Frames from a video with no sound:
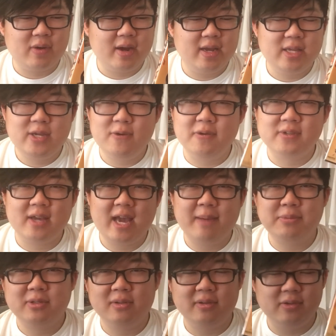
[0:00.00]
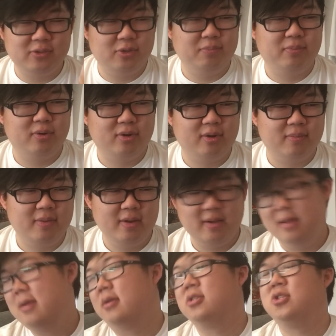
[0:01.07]
Haikyuu is absolutely superb,
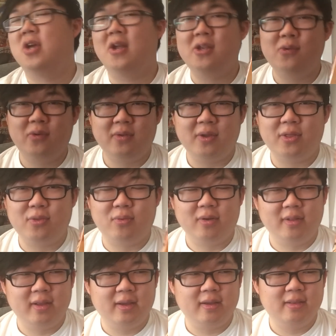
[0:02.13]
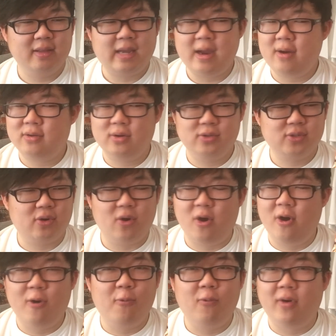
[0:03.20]
genuinely thrilling. The characters are
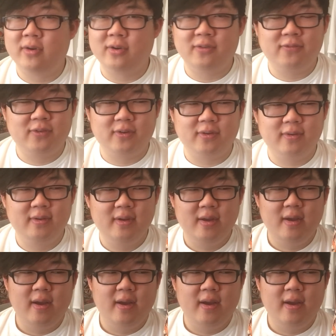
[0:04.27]
all wonderful.